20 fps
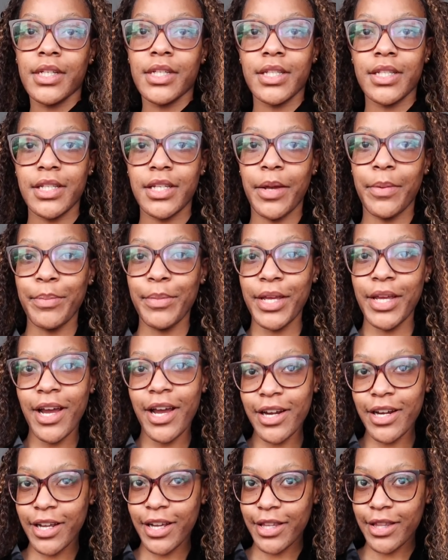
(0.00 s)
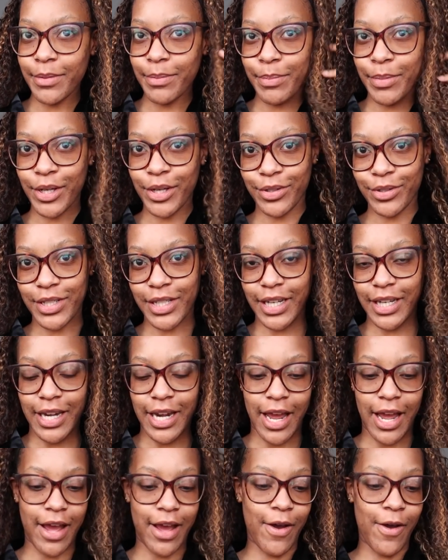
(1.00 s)
It's Nyambiana in the building
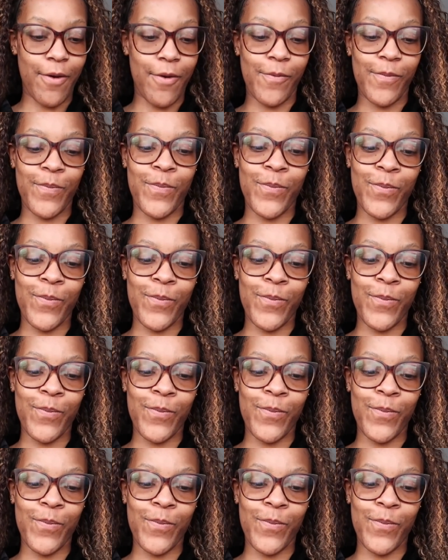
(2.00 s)
now.